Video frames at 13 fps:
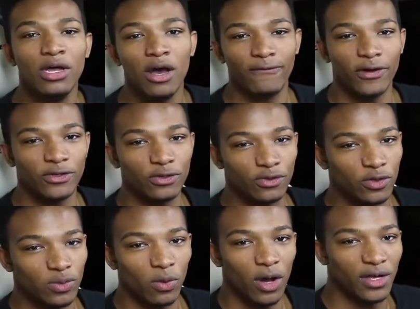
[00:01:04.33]
of what
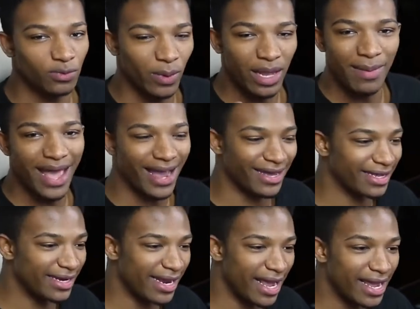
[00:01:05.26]
YouTube was way back in
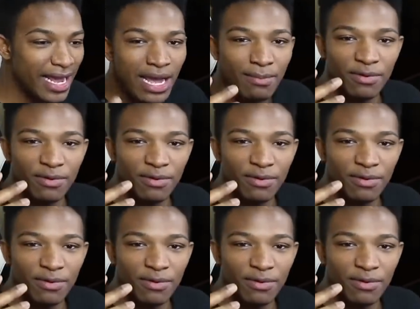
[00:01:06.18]
the day.